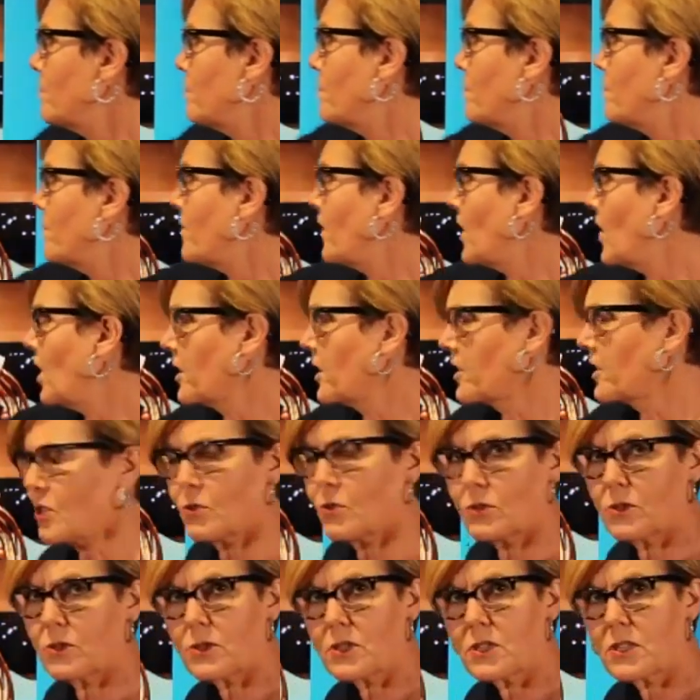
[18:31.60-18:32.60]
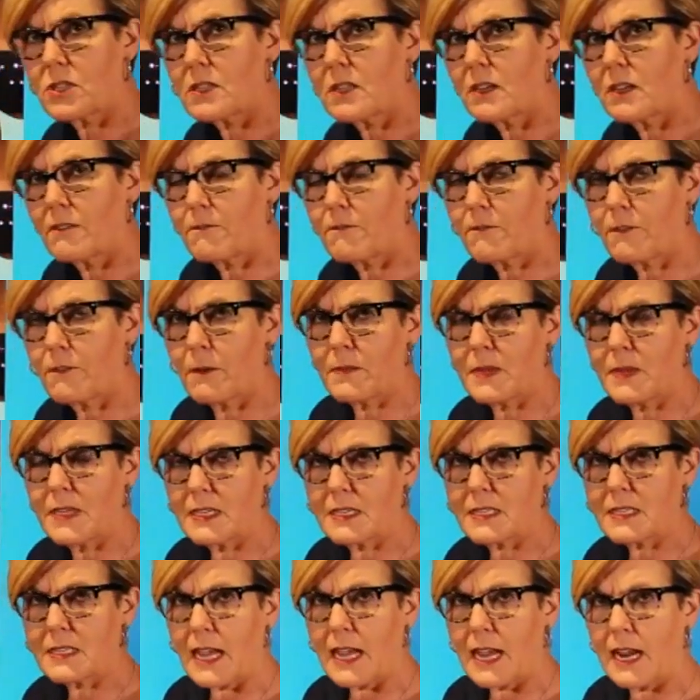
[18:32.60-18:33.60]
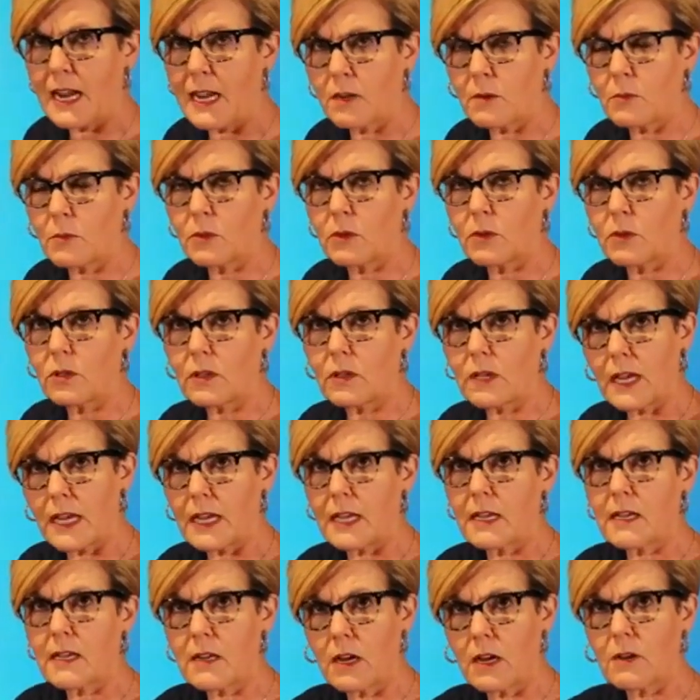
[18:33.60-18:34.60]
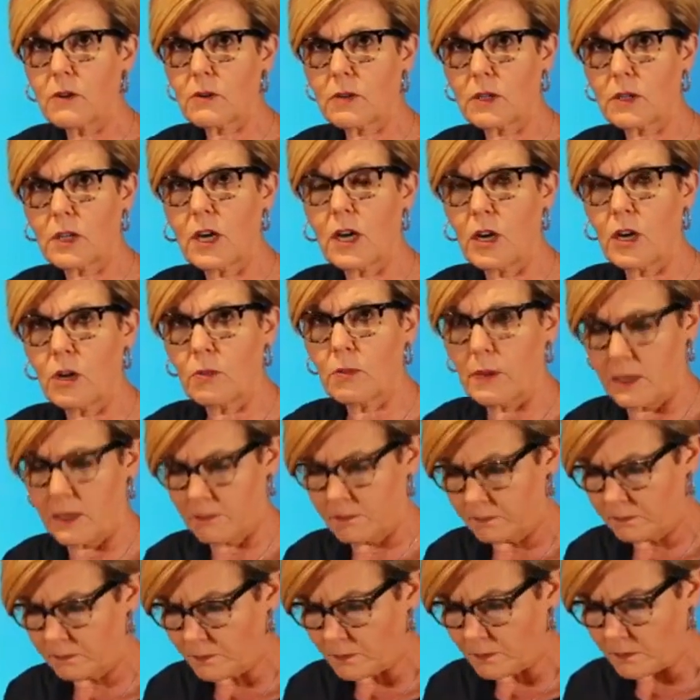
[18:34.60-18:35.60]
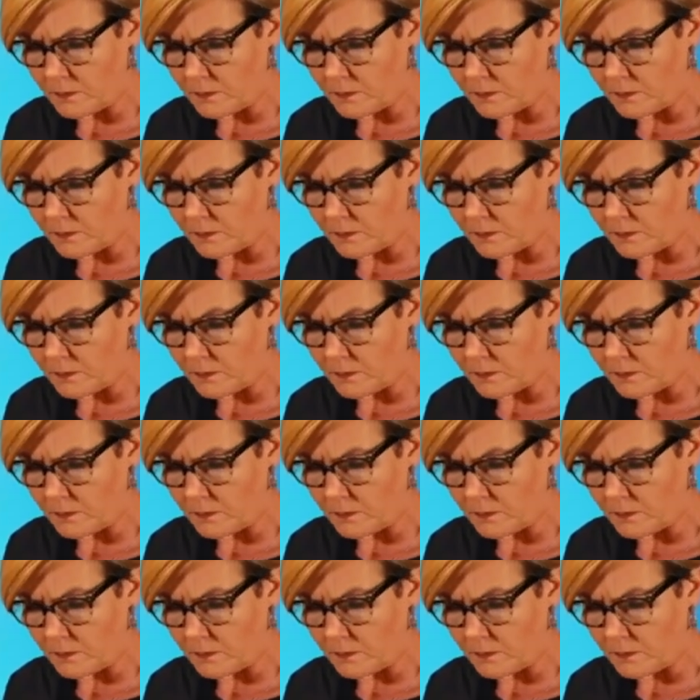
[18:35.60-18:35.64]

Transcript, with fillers: fossils from this animal in Oklahoma.